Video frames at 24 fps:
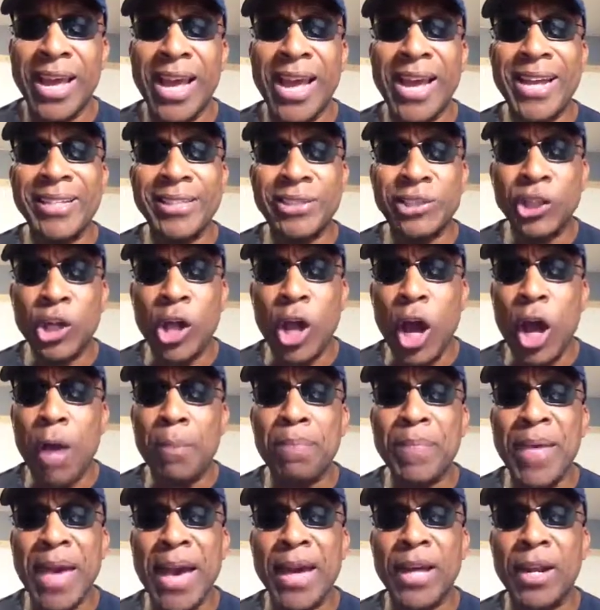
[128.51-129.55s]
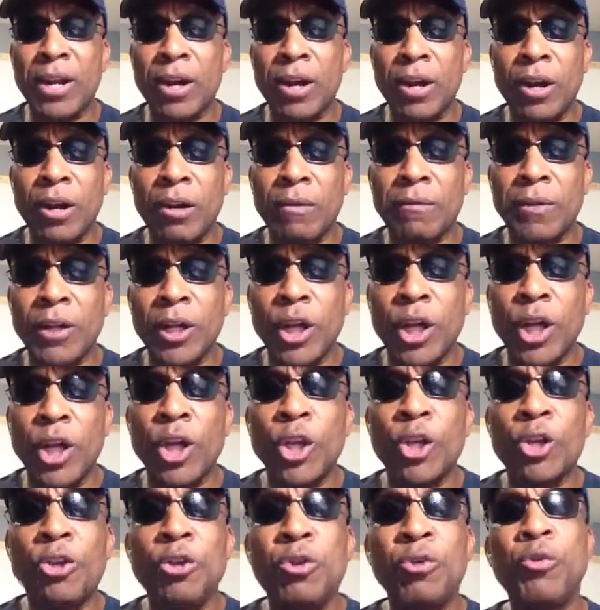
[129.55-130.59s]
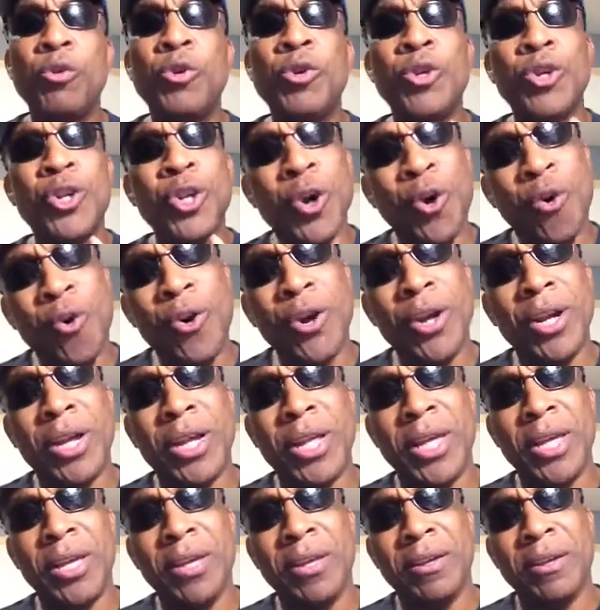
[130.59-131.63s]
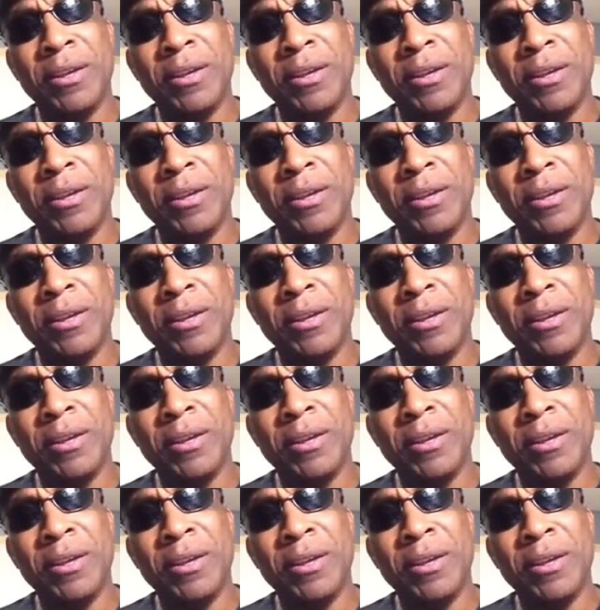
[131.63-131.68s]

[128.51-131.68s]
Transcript: and top that off, you knowingly